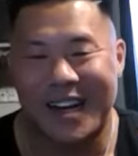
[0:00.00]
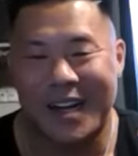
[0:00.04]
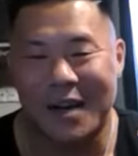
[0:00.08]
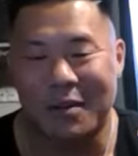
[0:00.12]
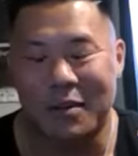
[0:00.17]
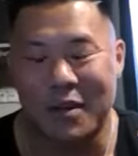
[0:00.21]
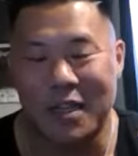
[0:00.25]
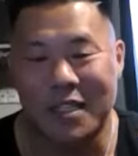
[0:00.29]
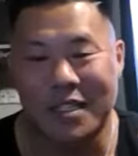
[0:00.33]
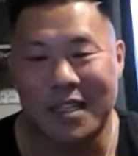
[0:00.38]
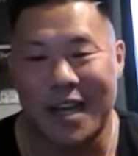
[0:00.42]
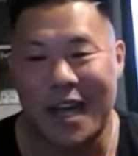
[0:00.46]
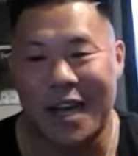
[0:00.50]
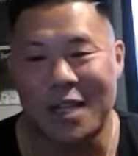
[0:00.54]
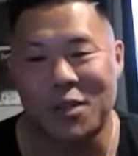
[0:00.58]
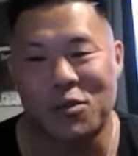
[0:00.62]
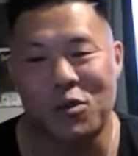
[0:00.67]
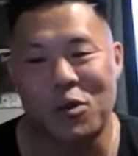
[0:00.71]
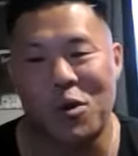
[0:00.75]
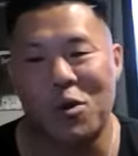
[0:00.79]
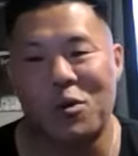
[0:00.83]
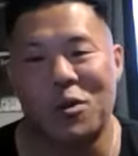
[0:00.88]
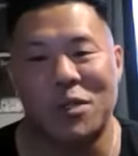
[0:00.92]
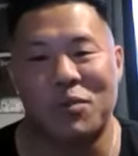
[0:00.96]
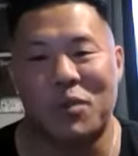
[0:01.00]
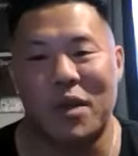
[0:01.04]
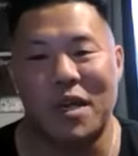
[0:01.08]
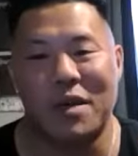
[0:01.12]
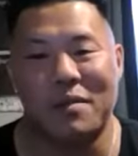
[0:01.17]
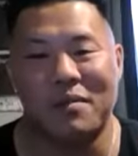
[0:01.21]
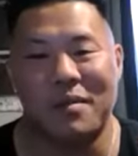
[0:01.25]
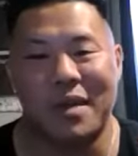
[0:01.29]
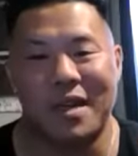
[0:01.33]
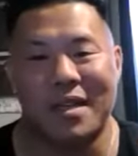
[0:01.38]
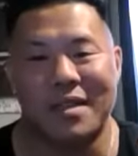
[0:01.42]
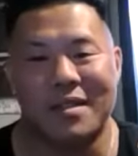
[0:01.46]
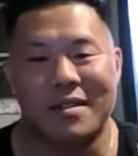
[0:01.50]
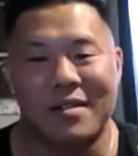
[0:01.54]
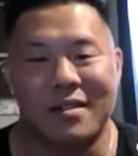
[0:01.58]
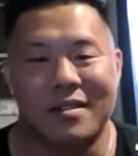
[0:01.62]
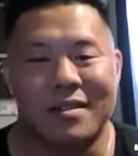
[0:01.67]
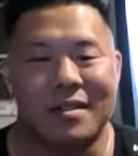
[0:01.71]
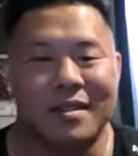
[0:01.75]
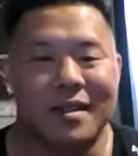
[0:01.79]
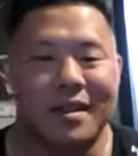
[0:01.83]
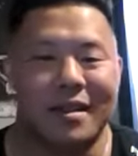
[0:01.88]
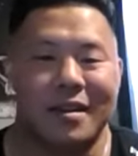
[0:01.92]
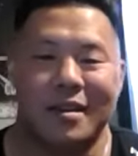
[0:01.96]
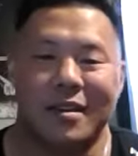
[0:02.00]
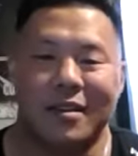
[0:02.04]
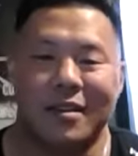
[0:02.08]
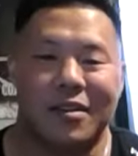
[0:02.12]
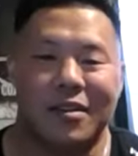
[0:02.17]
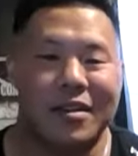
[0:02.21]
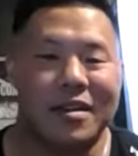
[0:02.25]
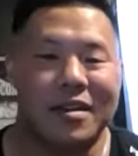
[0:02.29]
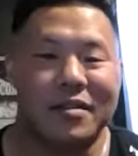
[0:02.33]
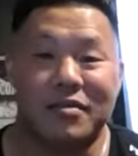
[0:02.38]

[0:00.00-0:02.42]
His guys were always beating me. So I was like, you know what?